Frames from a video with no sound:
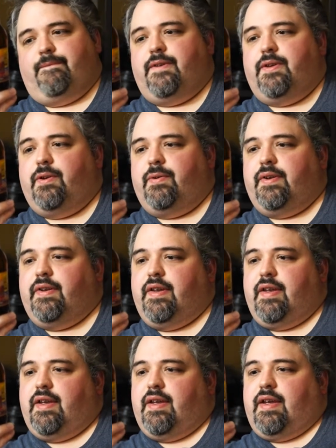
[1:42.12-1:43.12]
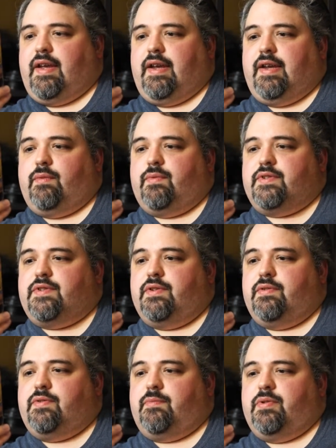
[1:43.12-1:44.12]
you know it, and was
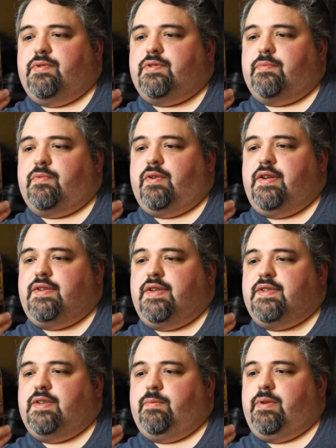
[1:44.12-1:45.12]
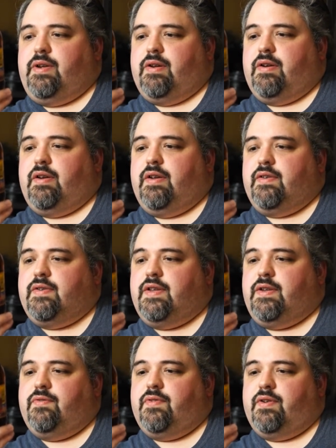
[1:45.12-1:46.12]
known to brew some great tasting beer.
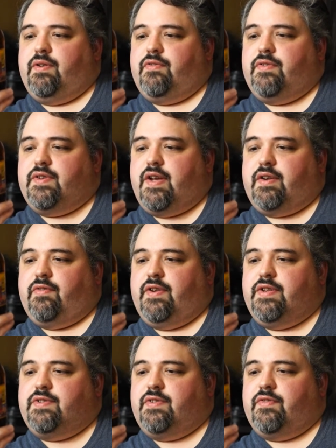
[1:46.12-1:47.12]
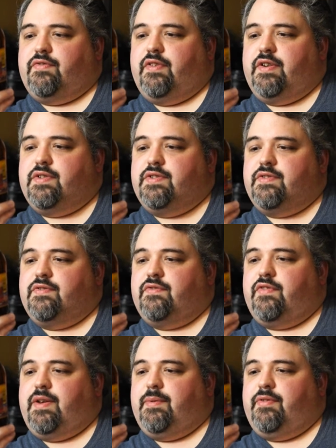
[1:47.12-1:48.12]
Thank you for your sacrifice to her friends,
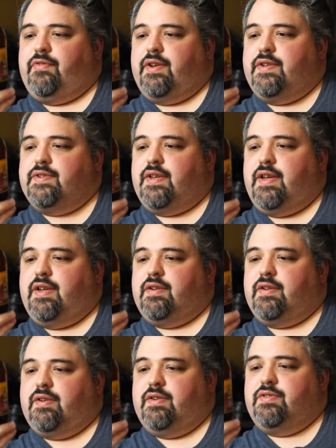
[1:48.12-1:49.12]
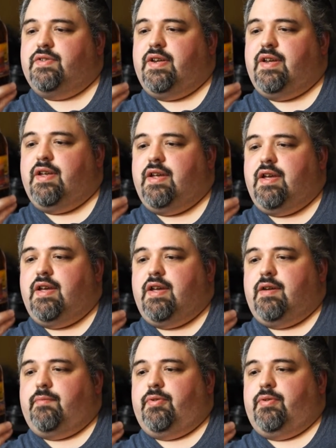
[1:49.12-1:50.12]
family, friends, and country.
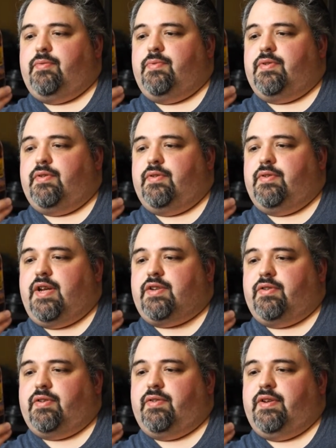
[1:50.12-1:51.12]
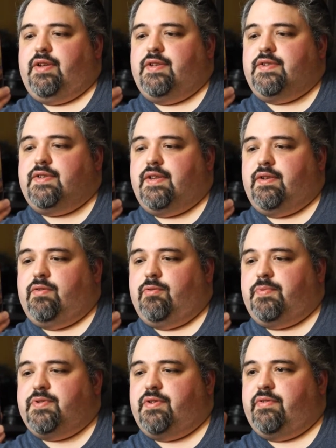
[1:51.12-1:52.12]
Brewed with natural ingredients and no
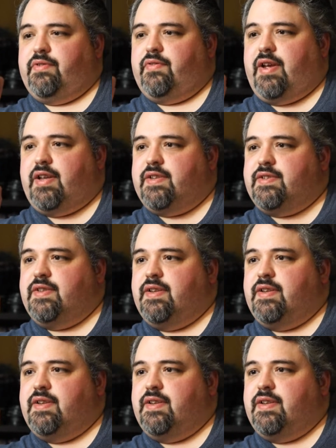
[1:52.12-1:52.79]
preservative added.